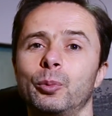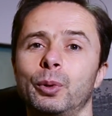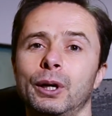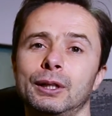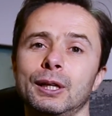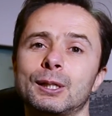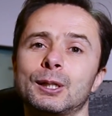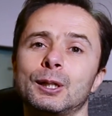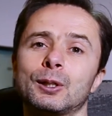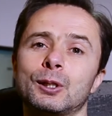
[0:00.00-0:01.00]
but it
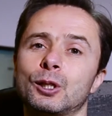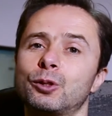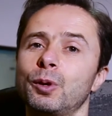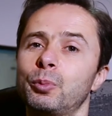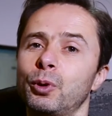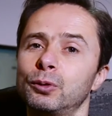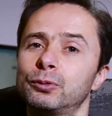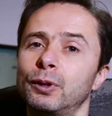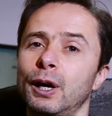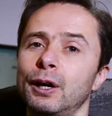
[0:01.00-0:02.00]
starts at
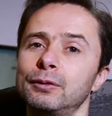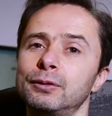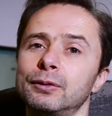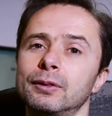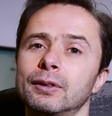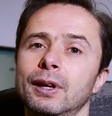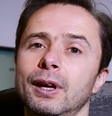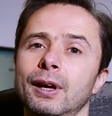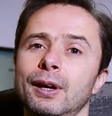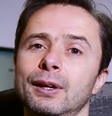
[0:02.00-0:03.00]
3.5
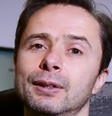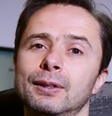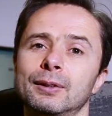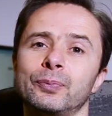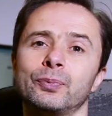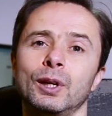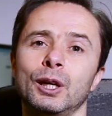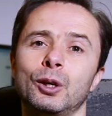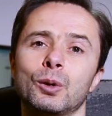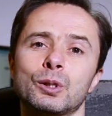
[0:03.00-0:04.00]
and
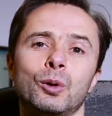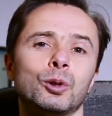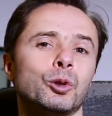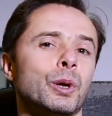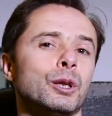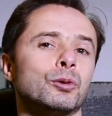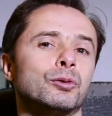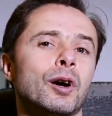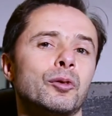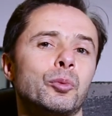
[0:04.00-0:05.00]
it goes all the way to
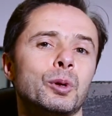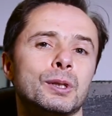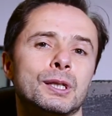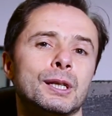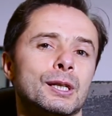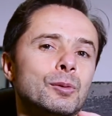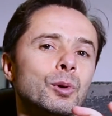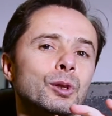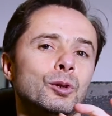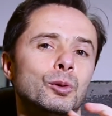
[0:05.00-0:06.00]
5.6
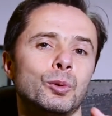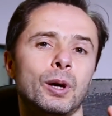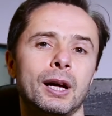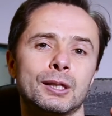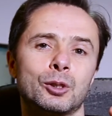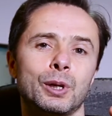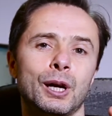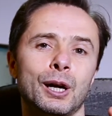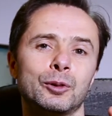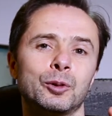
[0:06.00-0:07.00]
when you at
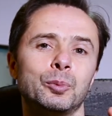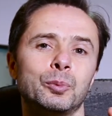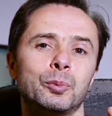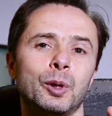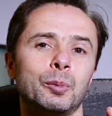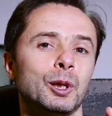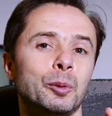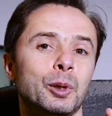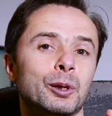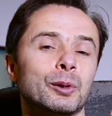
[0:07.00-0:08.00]
300
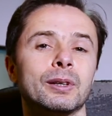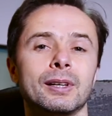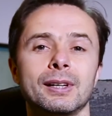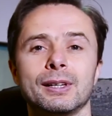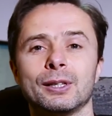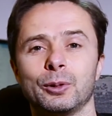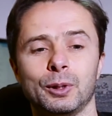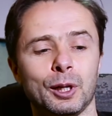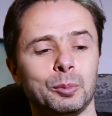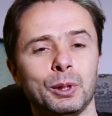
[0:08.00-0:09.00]
millimeter. So
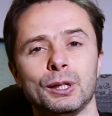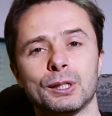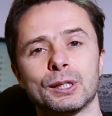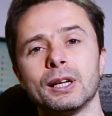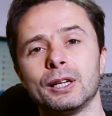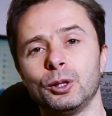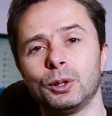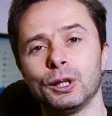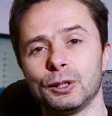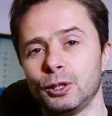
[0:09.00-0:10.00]
that means you
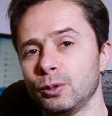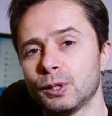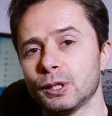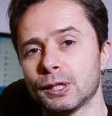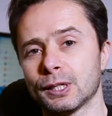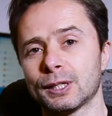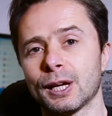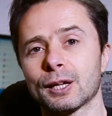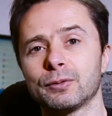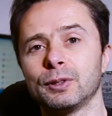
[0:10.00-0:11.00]
can use it
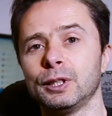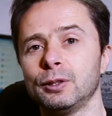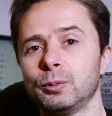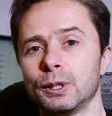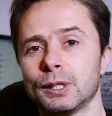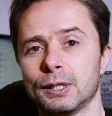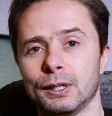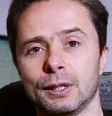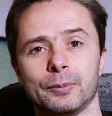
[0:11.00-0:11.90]
successfully with